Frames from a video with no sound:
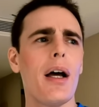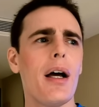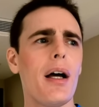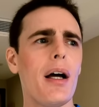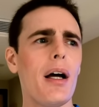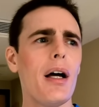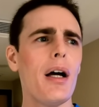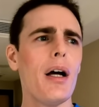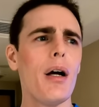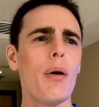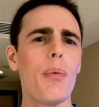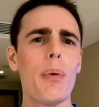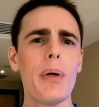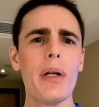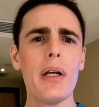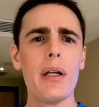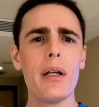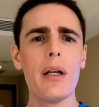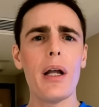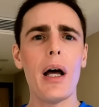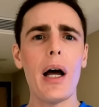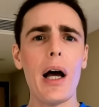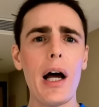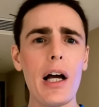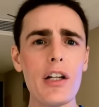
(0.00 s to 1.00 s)
Uh,
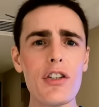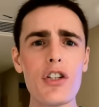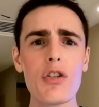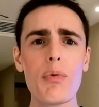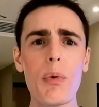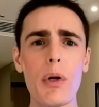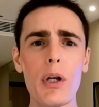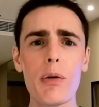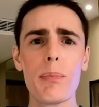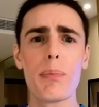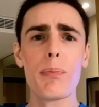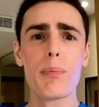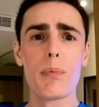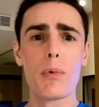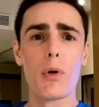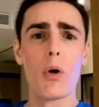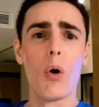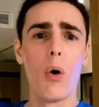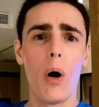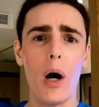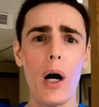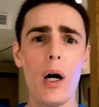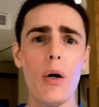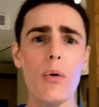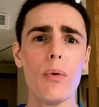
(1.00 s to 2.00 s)
when I just want to
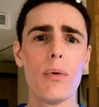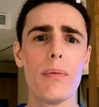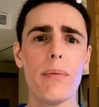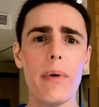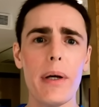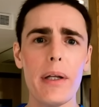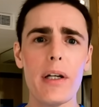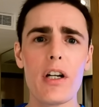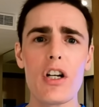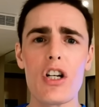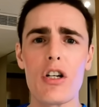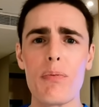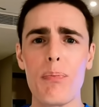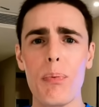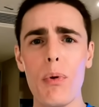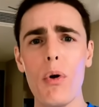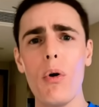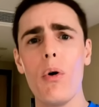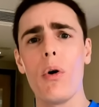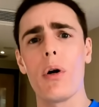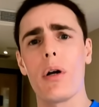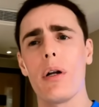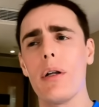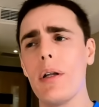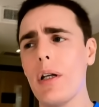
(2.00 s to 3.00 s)
go out and
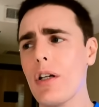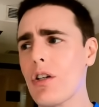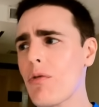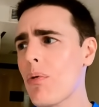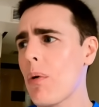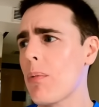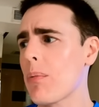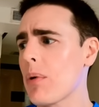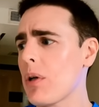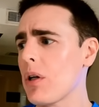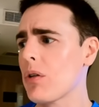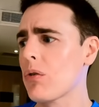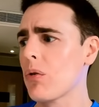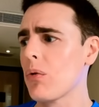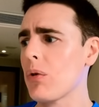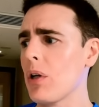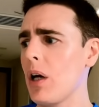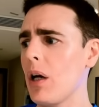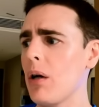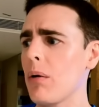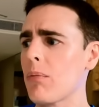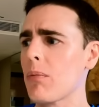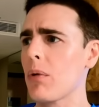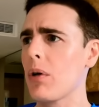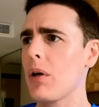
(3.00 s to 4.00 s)
explore, and that's what I'm going to do
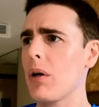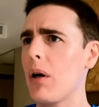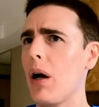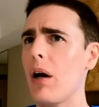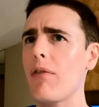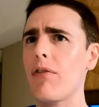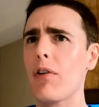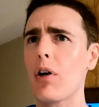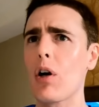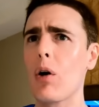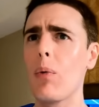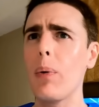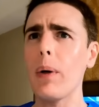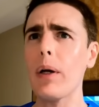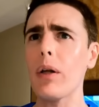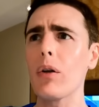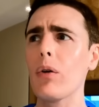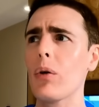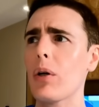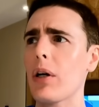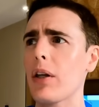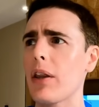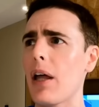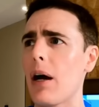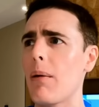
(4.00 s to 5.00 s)
now. I'm going to have a quick
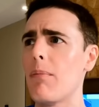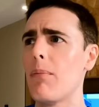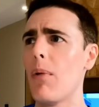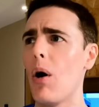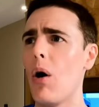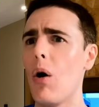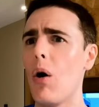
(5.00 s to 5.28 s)
look at that